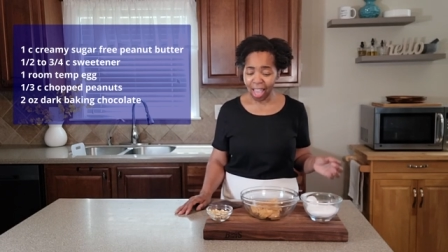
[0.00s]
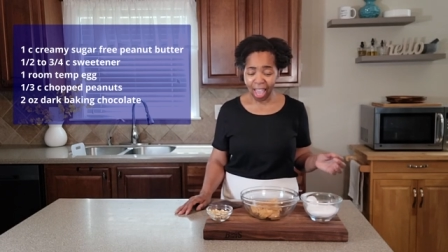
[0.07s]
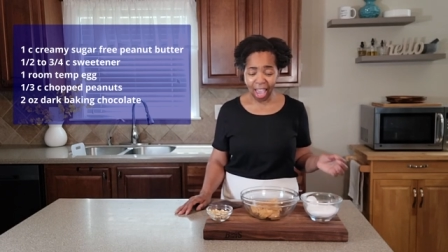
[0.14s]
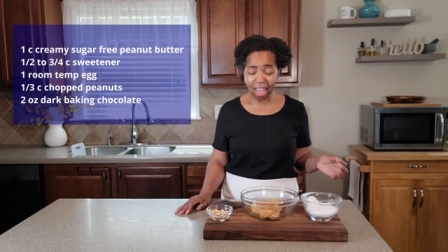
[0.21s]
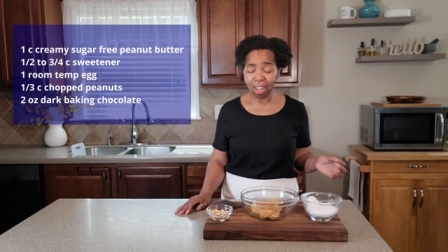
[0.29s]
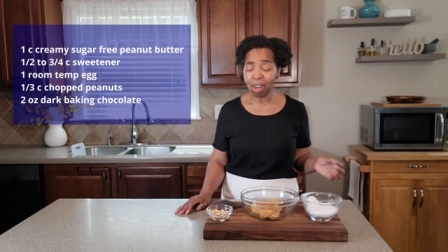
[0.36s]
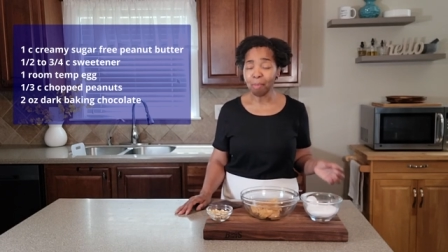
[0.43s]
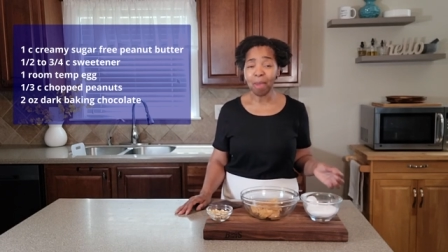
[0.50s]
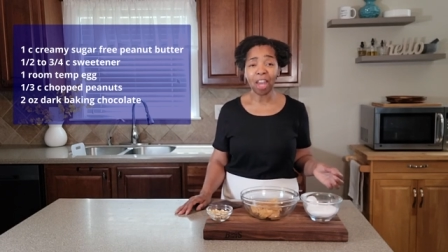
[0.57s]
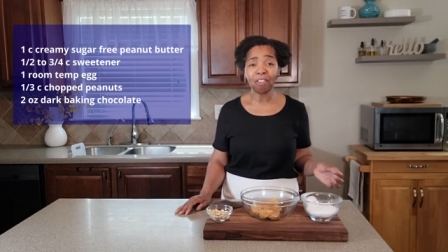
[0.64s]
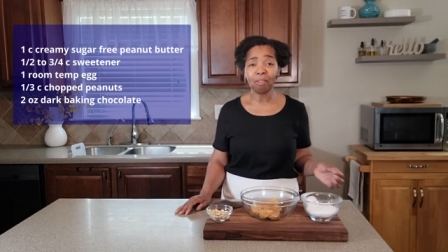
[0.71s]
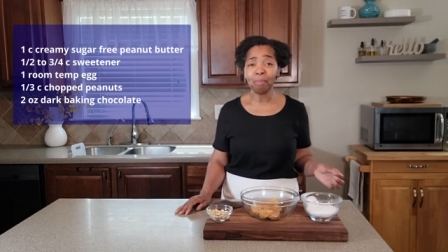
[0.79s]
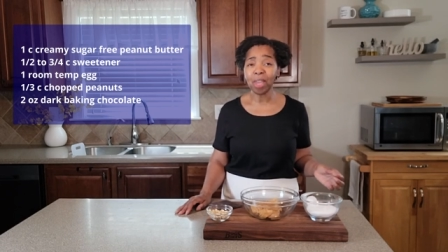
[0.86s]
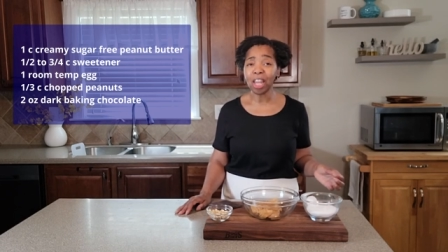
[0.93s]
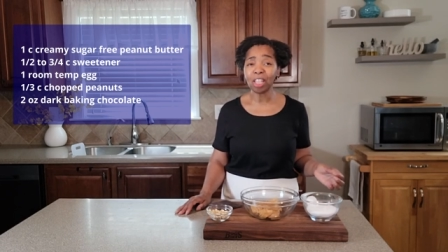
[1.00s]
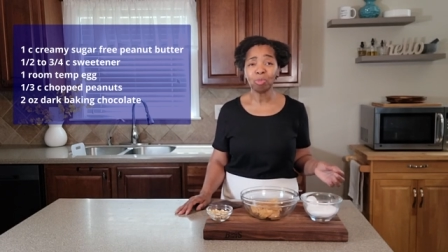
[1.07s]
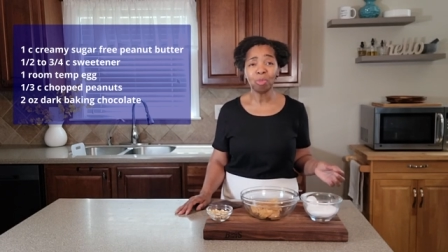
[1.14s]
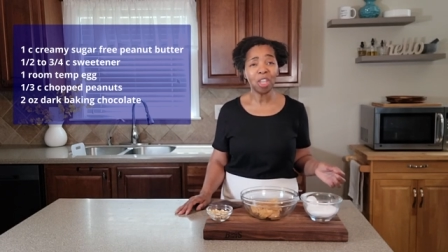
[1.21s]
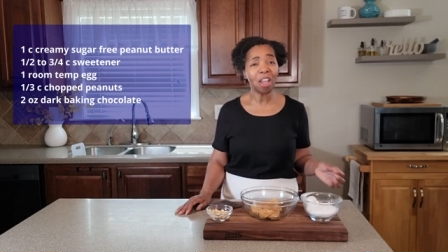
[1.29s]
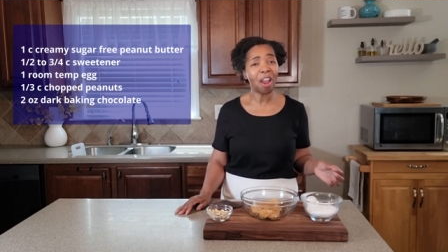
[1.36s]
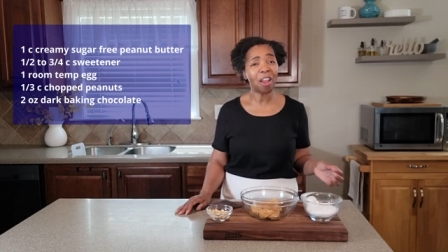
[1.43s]
and in a matter of minutes,
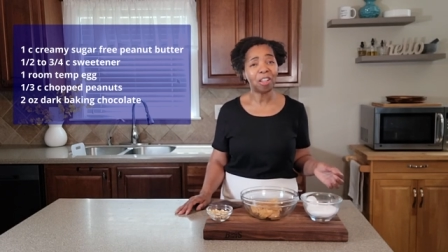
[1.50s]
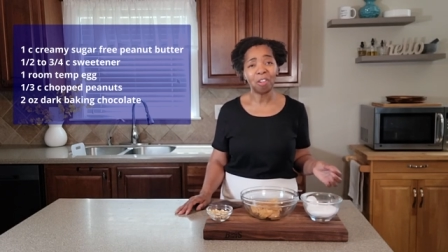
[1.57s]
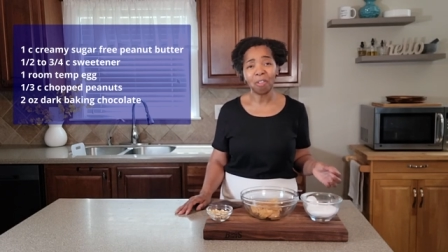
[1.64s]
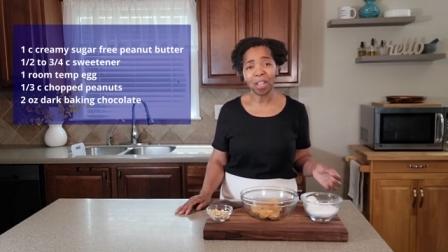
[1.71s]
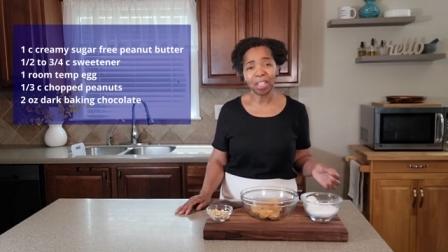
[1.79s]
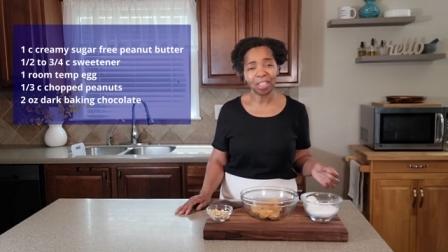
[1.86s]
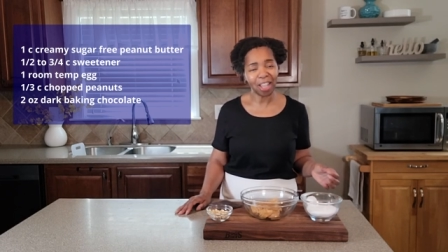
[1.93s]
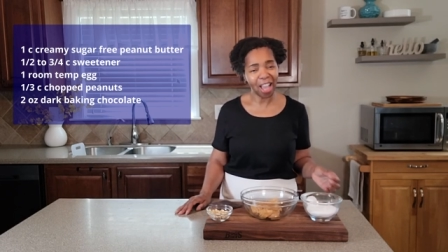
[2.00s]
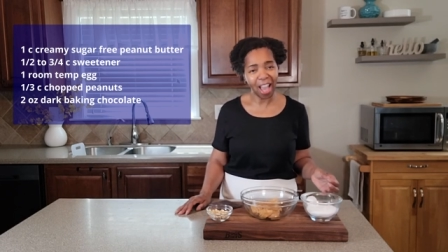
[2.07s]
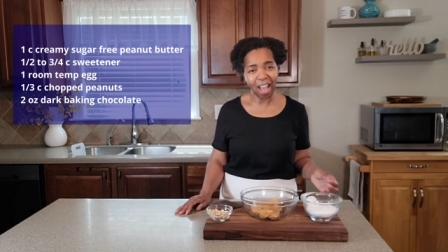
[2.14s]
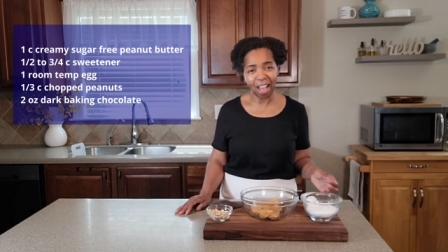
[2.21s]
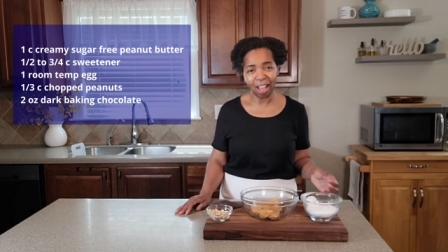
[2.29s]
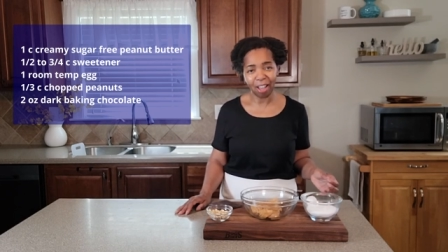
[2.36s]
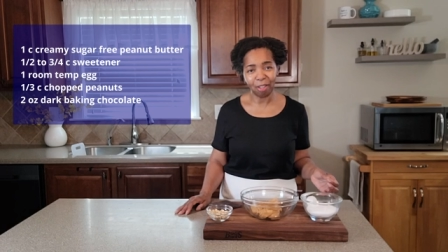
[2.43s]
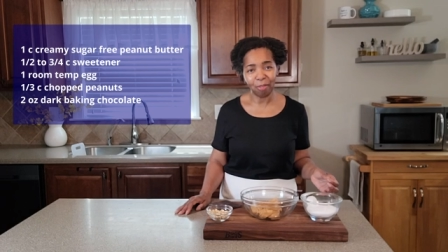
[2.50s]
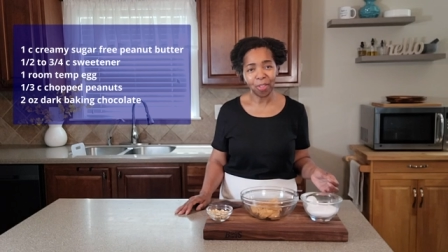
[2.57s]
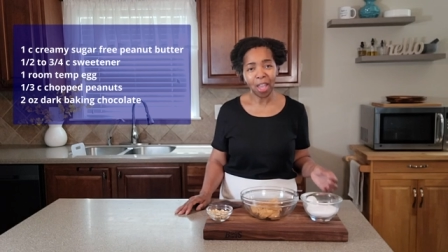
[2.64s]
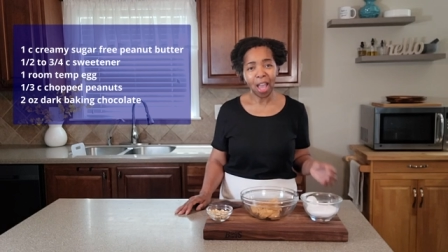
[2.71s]
we are going to have